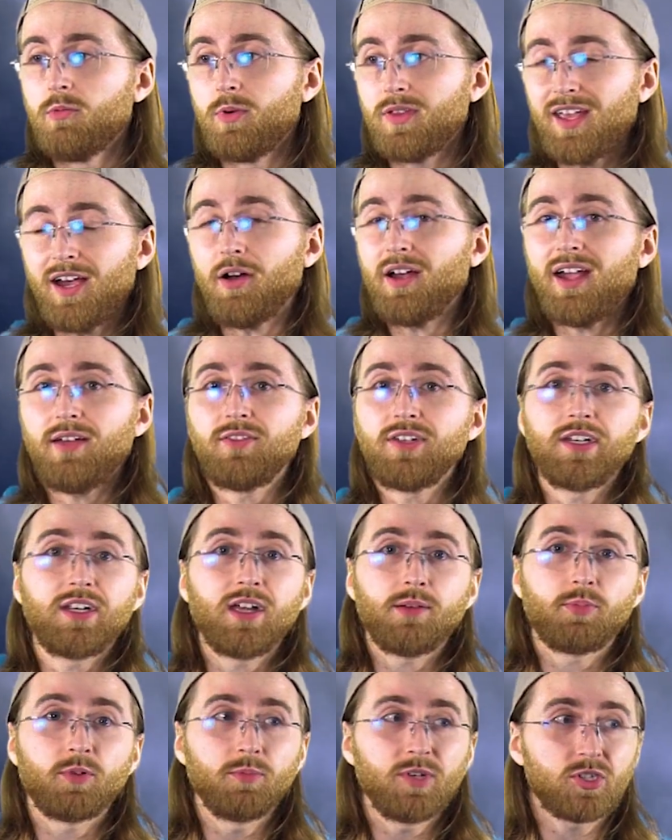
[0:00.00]
without having to
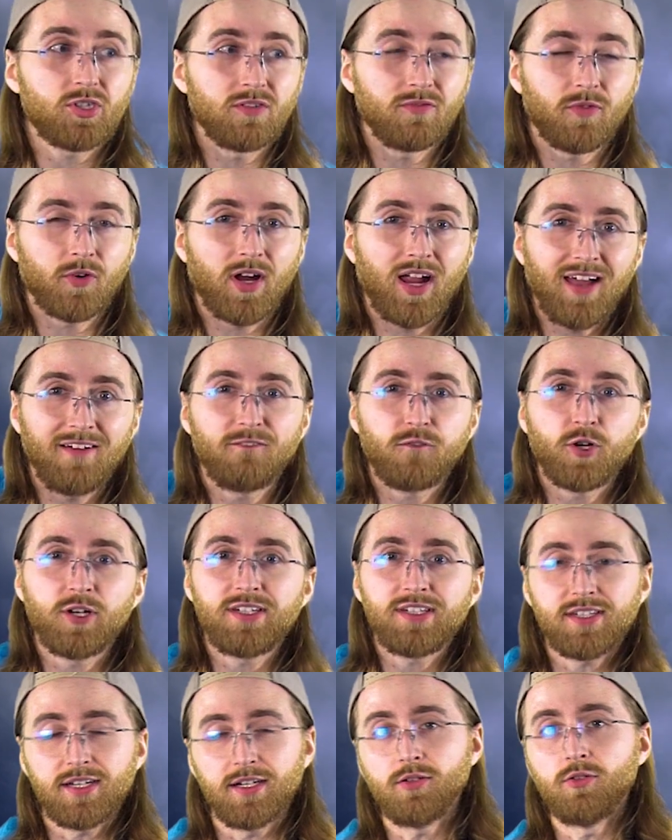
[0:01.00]
get permission for every
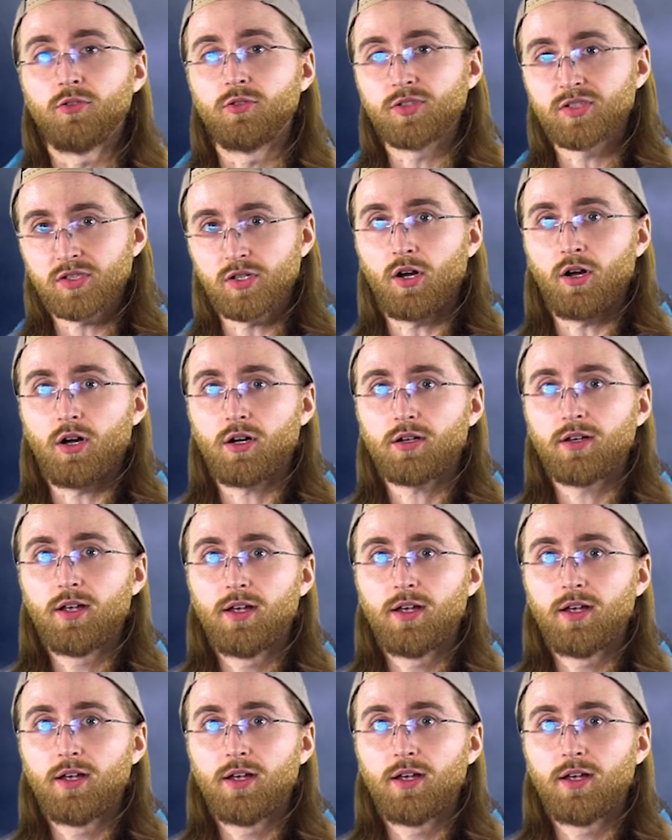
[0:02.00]
single song.